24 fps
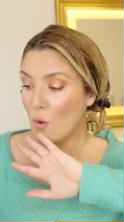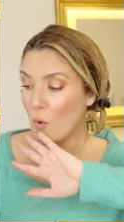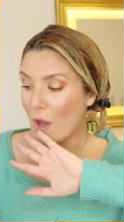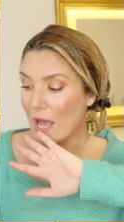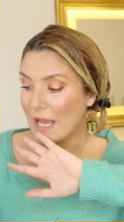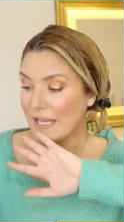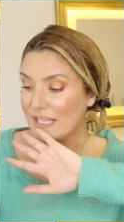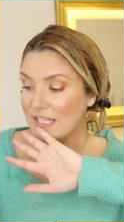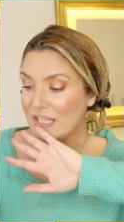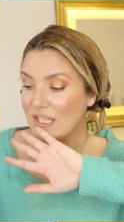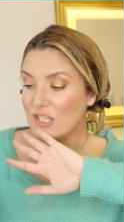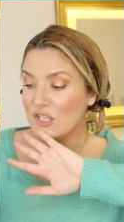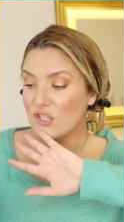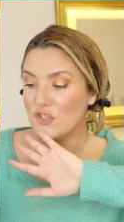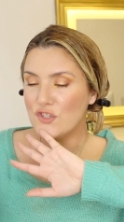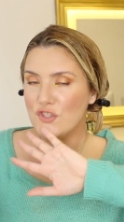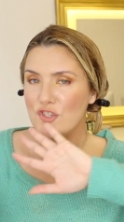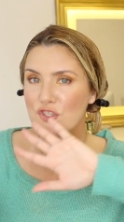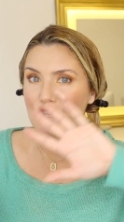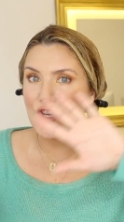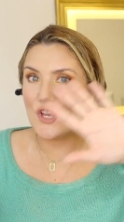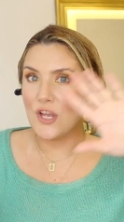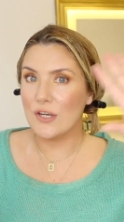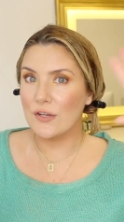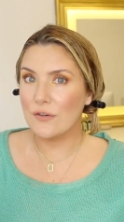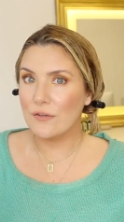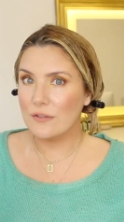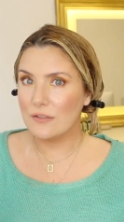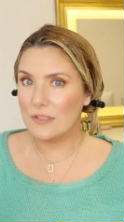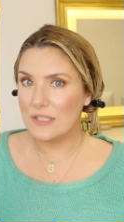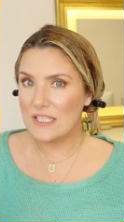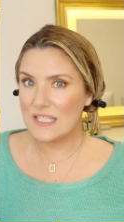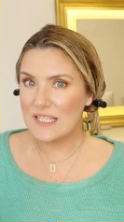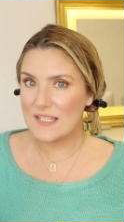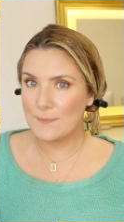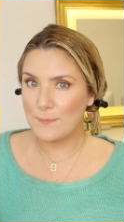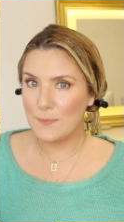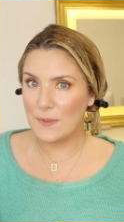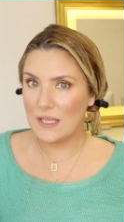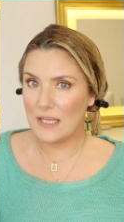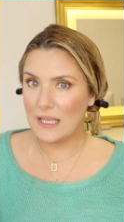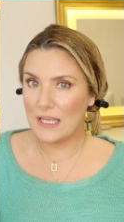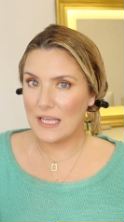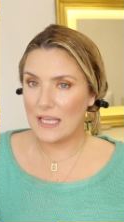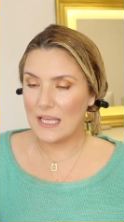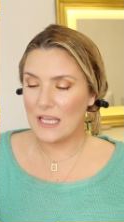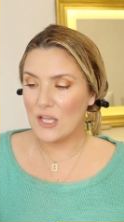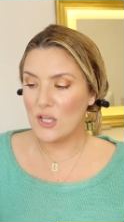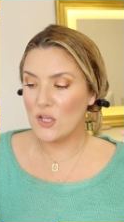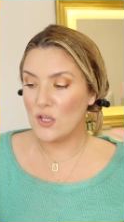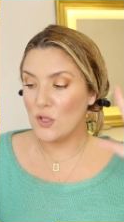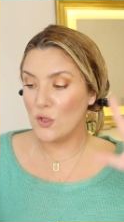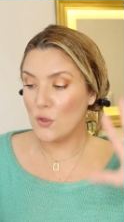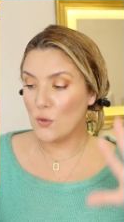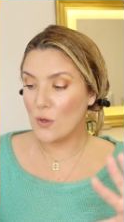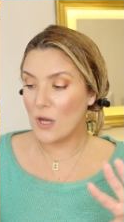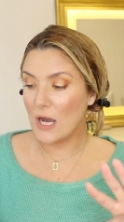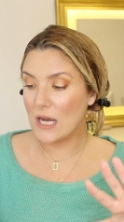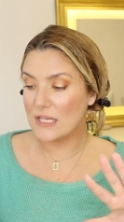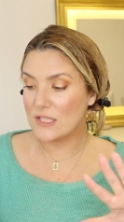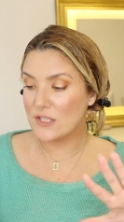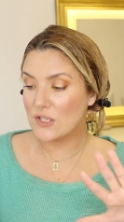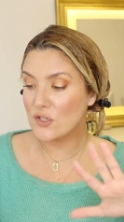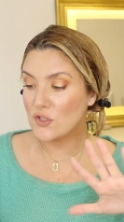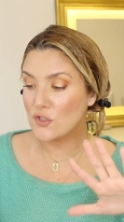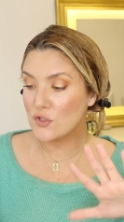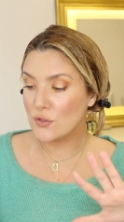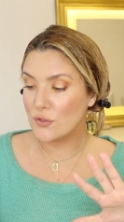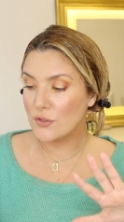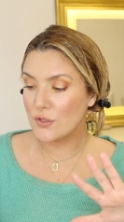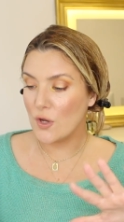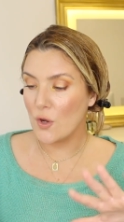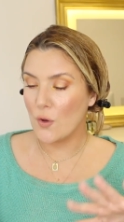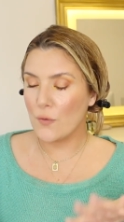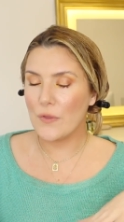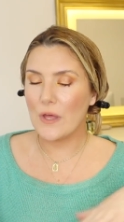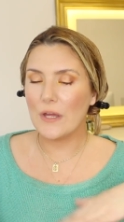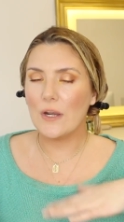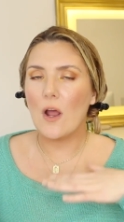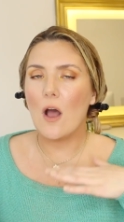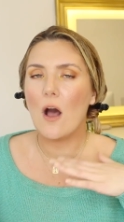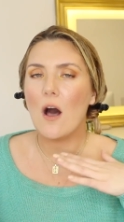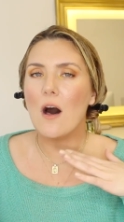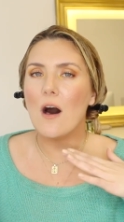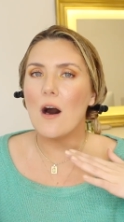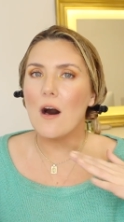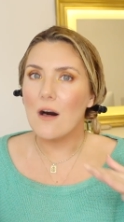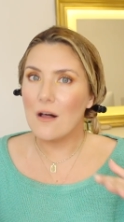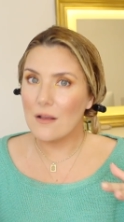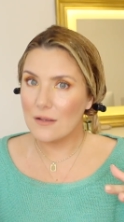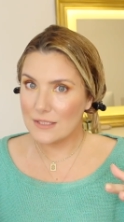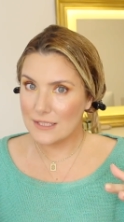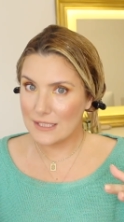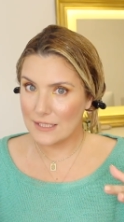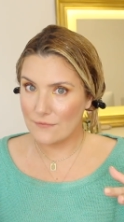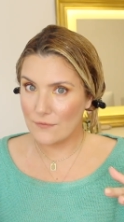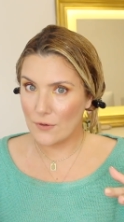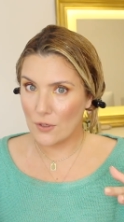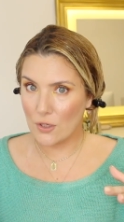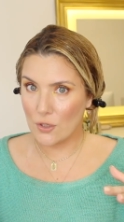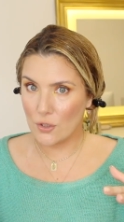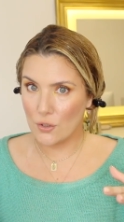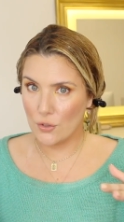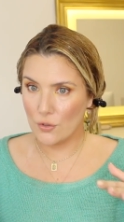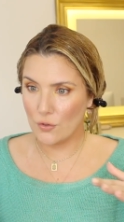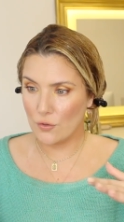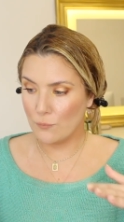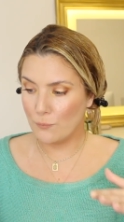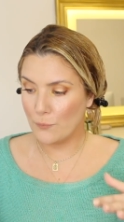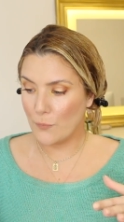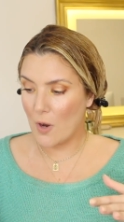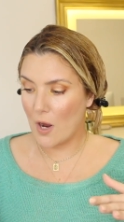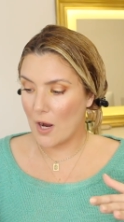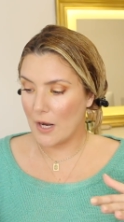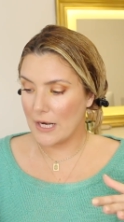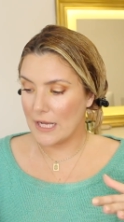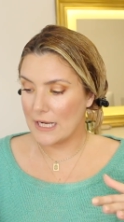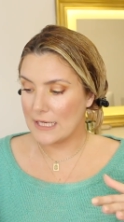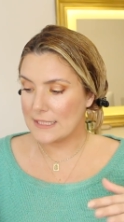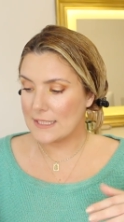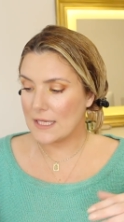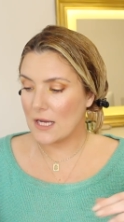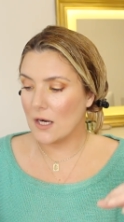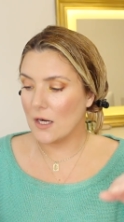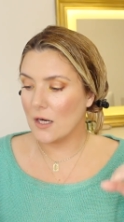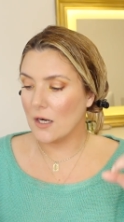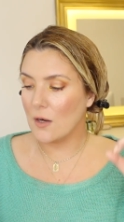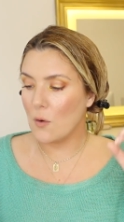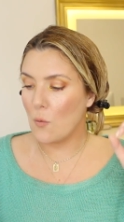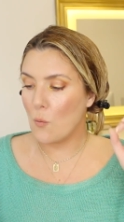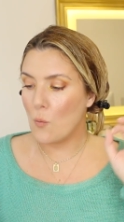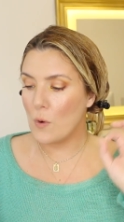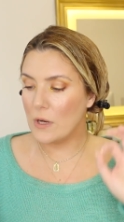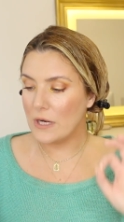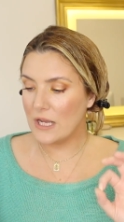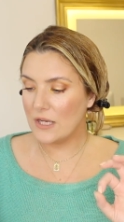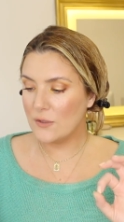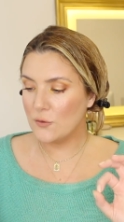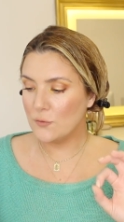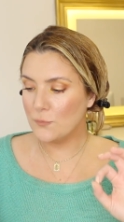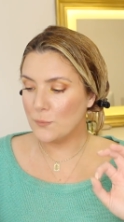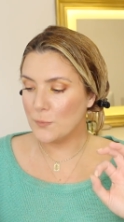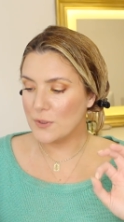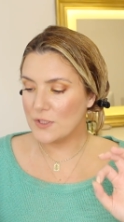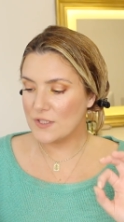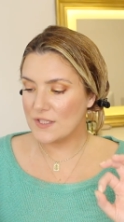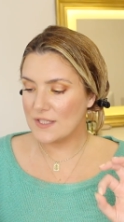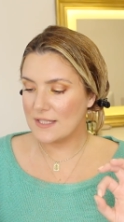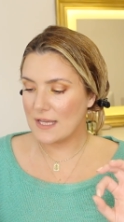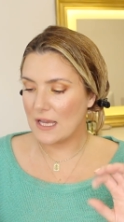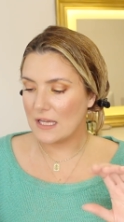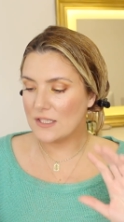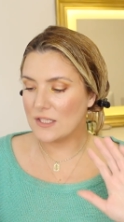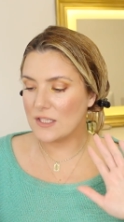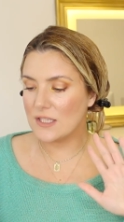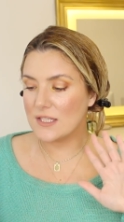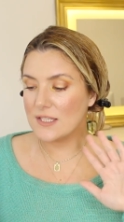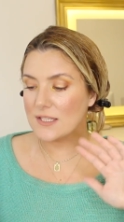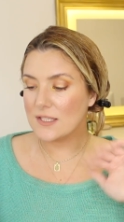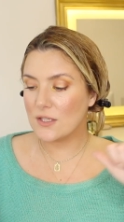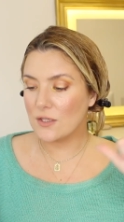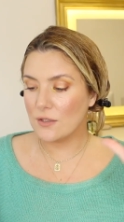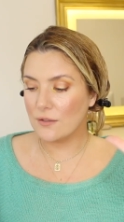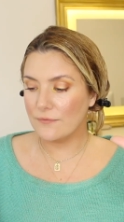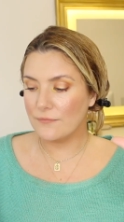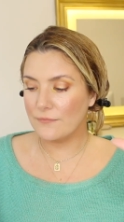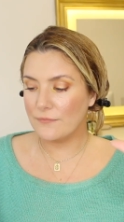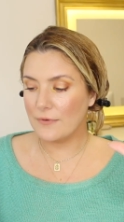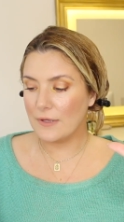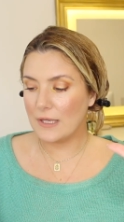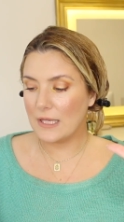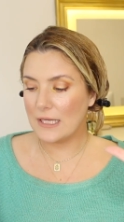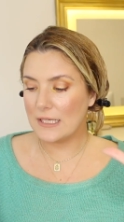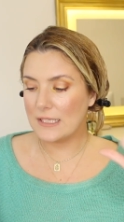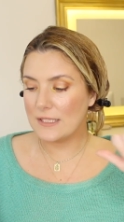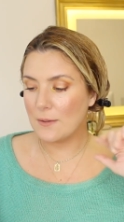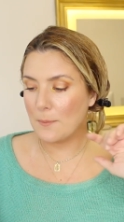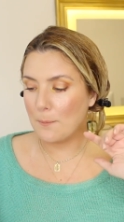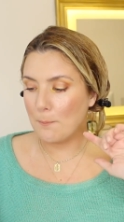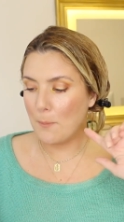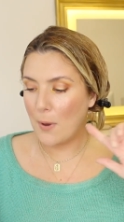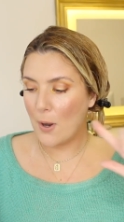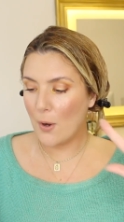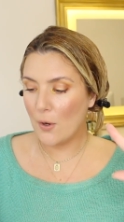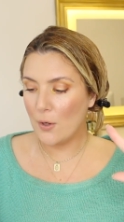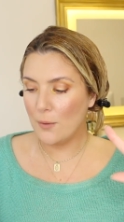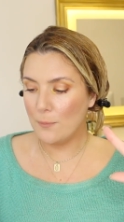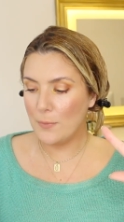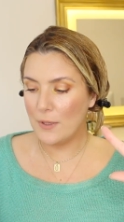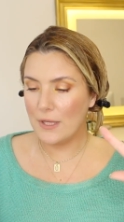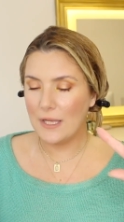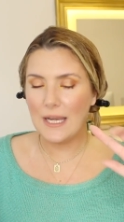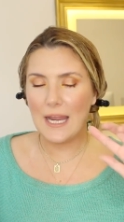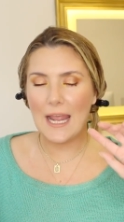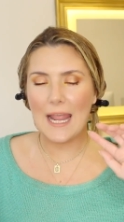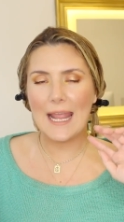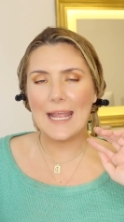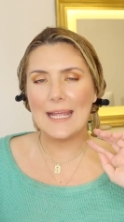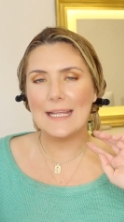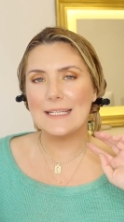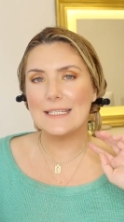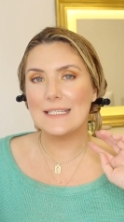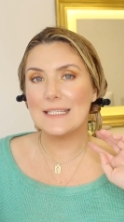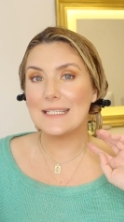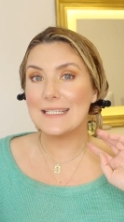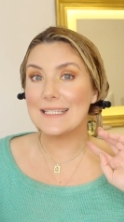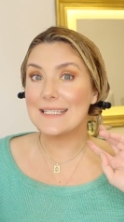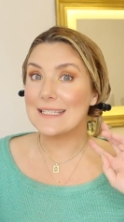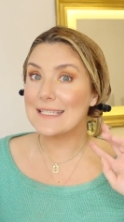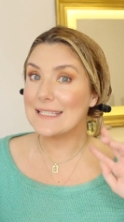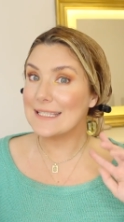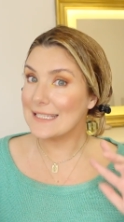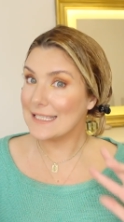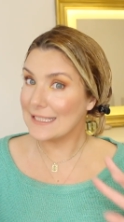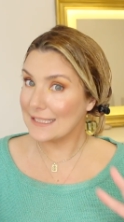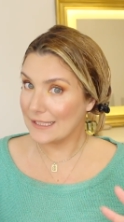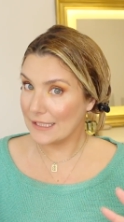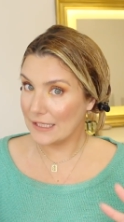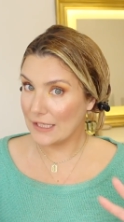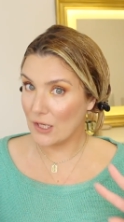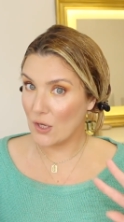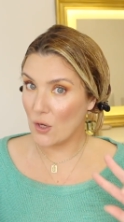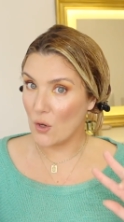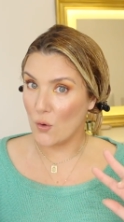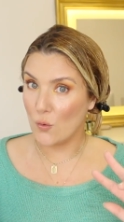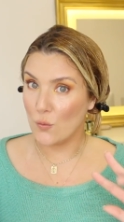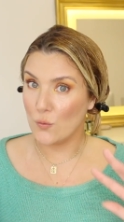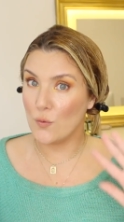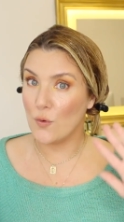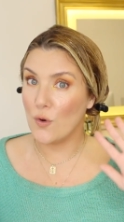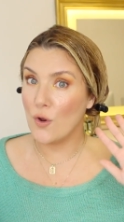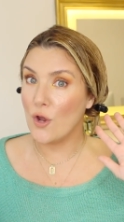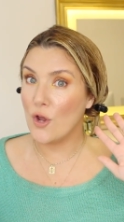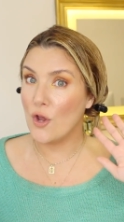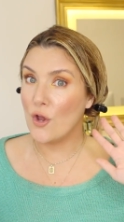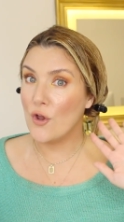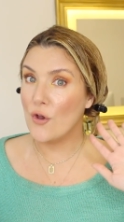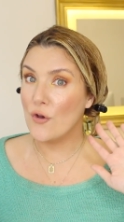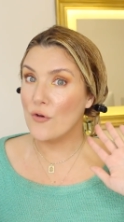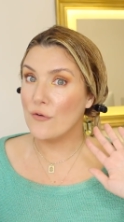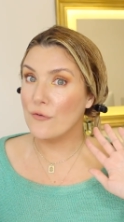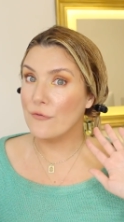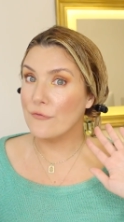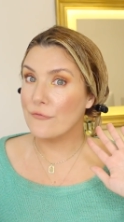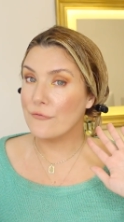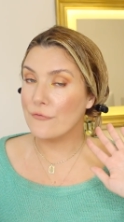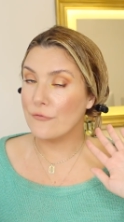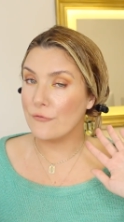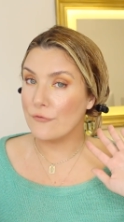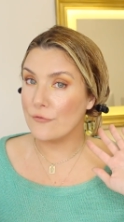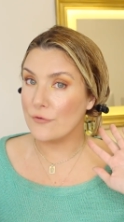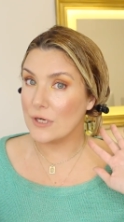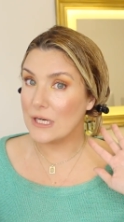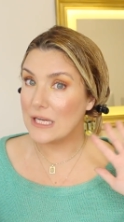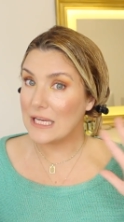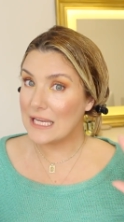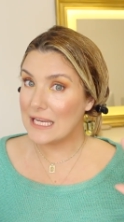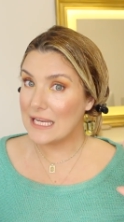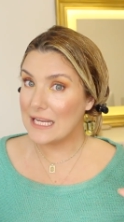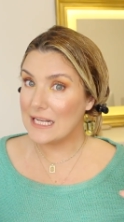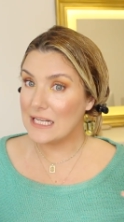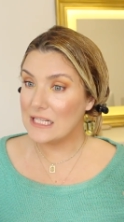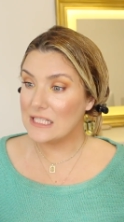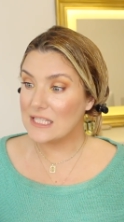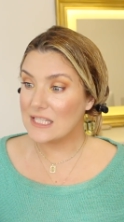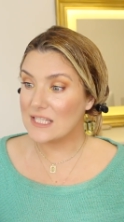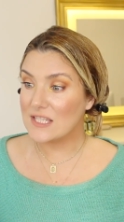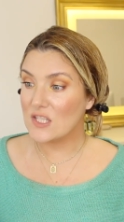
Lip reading: Oh, and generally speaking, you guys should know that all Devacurl products are 100% sulfate, paraben, and silicone free.